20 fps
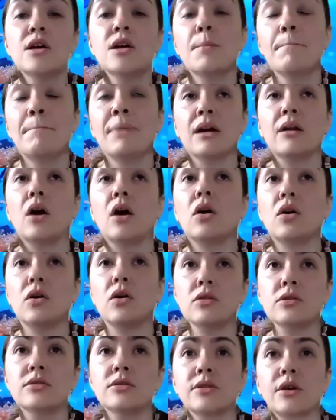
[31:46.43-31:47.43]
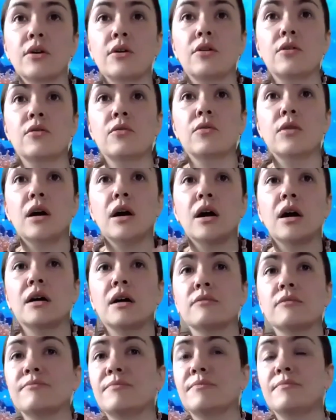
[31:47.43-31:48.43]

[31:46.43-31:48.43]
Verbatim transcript: but also uh,